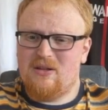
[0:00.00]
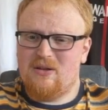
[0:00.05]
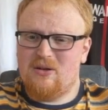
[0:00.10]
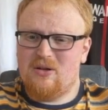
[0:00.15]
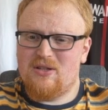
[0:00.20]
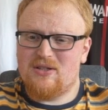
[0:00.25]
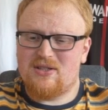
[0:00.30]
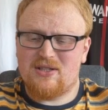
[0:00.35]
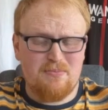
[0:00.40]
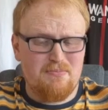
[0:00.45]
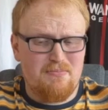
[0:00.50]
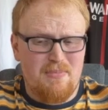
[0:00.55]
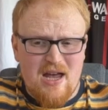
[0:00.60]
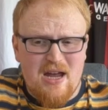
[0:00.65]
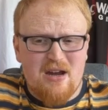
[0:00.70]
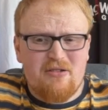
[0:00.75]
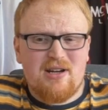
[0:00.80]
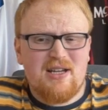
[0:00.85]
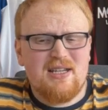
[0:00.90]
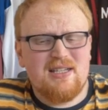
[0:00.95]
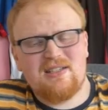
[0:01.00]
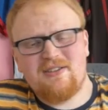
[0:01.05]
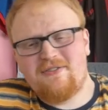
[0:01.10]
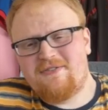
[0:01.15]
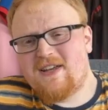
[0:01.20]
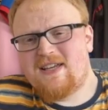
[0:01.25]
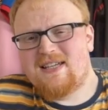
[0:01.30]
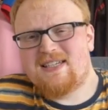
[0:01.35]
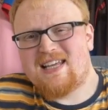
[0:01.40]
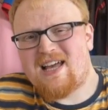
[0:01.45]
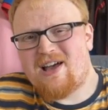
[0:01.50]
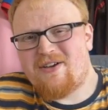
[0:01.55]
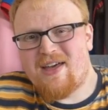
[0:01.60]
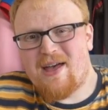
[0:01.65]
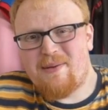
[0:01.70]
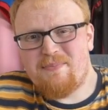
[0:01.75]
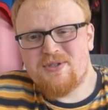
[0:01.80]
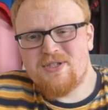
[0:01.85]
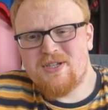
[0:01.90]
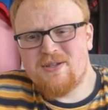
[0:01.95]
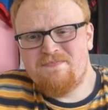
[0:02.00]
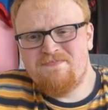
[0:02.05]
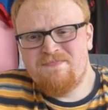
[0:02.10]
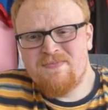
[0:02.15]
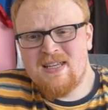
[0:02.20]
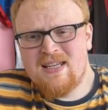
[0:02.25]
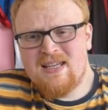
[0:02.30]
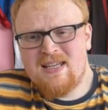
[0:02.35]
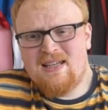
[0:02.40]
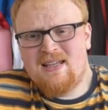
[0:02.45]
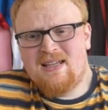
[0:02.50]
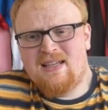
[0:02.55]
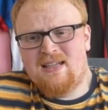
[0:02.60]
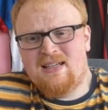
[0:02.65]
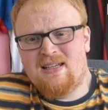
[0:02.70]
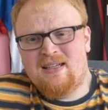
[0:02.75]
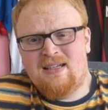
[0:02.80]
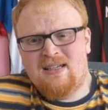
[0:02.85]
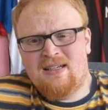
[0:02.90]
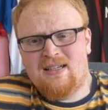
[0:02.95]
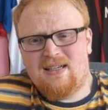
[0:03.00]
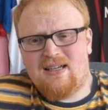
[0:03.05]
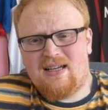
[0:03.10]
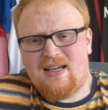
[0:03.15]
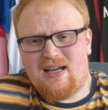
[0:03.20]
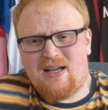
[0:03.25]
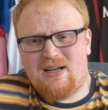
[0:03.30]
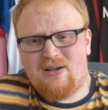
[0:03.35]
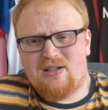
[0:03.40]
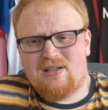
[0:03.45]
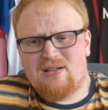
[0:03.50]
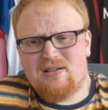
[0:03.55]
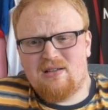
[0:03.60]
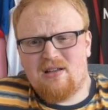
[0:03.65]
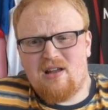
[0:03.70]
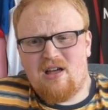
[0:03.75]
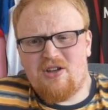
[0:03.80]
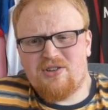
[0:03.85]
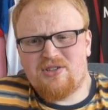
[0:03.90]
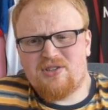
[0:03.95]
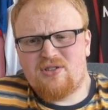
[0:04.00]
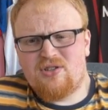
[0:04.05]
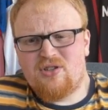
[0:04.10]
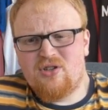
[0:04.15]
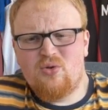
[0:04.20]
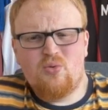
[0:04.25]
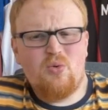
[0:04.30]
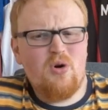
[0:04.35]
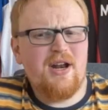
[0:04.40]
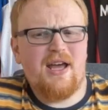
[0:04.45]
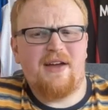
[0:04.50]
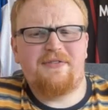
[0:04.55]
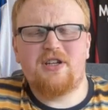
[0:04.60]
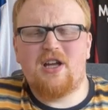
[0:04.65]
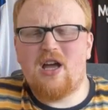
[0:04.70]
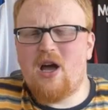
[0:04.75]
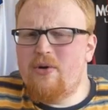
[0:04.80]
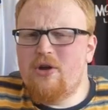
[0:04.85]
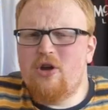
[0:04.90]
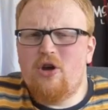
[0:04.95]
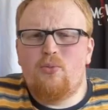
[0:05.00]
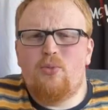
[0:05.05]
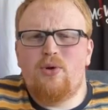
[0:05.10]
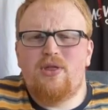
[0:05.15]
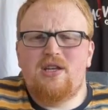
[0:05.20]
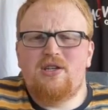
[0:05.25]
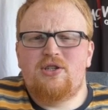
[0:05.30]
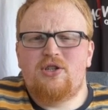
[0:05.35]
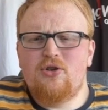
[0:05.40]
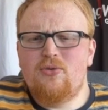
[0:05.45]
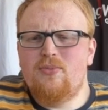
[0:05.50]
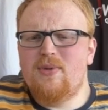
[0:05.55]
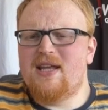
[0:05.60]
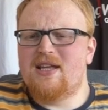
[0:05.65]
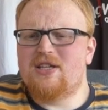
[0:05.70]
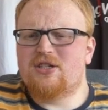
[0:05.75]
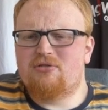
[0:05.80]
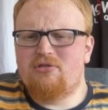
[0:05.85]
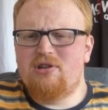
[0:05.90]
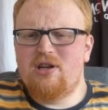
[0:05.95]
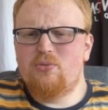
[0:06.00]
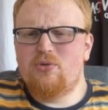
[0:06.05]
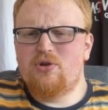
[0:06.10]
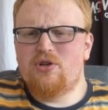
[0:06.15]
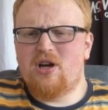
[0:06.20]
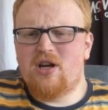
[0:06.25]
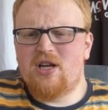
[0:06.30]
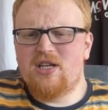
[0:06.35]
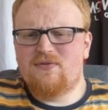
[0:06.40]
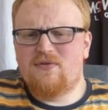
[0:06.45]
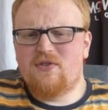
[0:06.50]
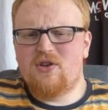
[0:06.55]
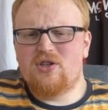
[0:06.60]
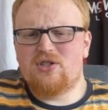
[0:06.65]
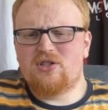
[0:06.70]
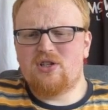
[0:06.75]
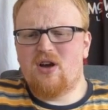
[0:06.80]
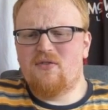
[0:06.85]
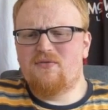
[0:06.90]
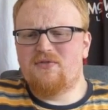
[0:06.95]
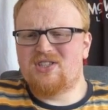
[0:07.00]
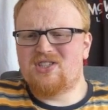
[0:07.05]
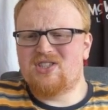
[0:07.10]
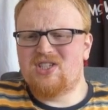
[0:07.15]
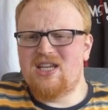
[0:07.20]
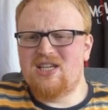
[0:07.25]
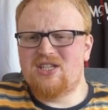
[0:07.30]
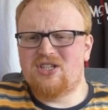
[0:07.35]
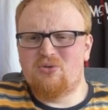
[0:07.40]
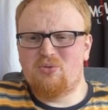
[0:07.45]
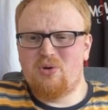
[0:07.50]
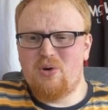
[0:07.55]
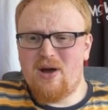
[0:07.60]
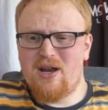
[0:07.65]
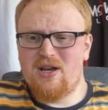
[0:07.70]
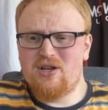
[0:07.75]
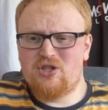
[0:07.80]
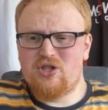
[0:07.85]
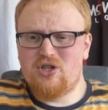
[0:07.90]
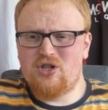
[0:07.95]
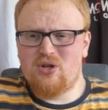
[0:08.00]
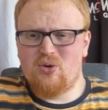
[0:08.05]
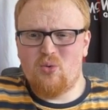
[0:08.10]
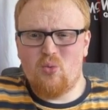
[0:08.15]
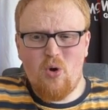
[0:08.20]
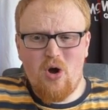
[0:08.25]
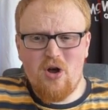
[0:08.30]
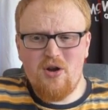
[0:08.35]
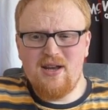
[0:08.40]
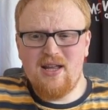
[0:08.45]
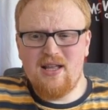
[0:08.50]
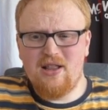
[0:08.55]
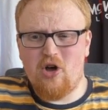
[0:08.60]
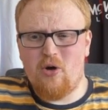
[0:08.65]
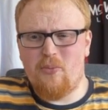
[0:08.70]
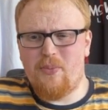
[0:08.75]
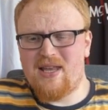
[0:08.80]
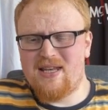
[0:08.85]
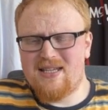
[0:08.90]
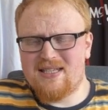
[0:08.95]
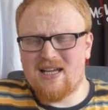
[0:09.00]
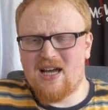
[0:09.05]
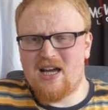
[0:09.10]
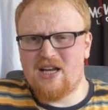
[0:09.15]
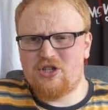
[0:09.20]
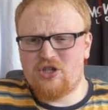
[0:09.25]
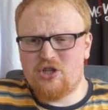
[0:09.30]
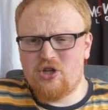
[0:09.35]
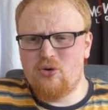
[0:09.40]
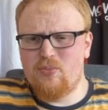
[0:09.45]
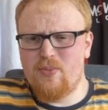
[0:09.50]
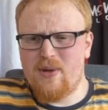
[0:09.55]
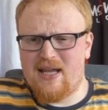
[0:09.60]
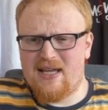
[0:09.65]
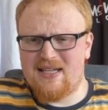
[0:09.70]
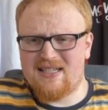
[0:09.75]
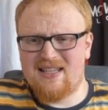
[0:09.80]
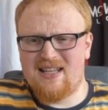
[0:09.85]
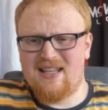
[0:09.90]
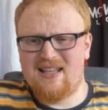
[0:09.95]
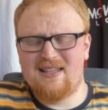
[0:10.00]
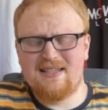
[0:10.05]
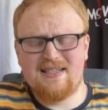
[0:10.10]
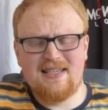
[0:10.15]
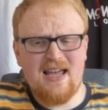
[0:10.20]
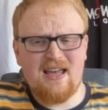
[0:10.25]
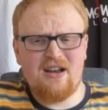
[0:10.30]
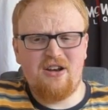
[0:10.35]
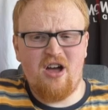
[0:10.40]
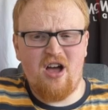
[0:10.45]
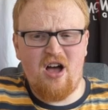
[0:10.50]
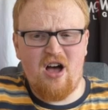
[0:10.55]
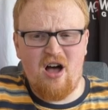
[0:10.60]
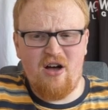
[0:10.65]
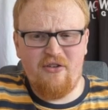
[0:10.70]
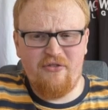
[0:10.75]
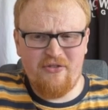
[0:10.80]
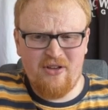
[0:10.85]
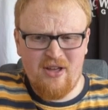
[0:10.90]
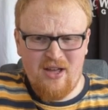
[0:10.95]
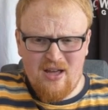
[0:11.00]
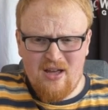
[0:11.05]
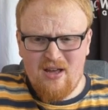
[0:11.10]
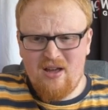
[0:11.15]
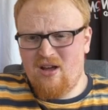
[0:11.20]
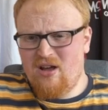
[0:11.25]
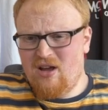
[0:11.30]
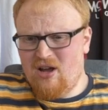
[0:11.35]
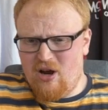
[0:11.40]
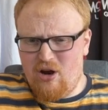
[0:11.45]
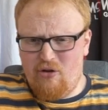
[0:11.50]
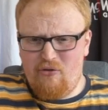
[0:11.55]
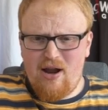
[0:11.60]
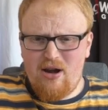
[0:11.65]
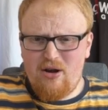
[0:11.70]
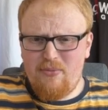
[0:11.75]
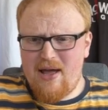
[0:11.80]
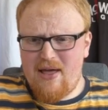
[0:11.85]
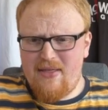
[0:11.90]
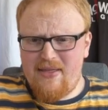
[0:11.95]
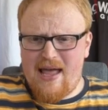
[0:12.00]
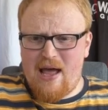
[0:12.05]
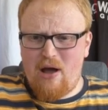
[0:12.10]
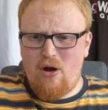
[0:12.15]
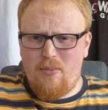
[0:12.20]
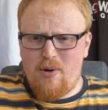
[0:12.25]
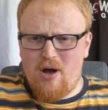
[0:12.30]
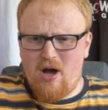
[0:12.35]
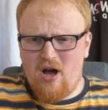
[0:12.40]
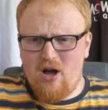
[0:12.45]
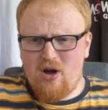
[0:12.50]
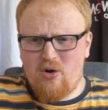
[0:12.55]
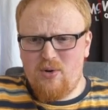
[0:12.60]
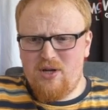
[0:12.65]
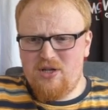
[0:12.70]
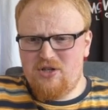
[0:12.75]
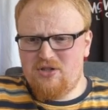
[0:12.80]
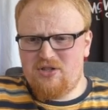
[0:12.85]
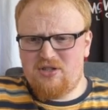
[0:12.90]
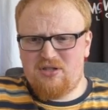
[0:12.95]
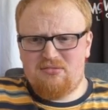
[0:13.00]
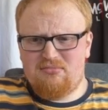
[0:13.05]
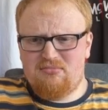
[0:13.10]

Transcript: St Mary's to face Southampton and lost 2-1 after going up within 2 minutes. Greenwood got his first of the season. We went 1-0 up inside 2 minutes, and then in the second half, around about the hour mark, we just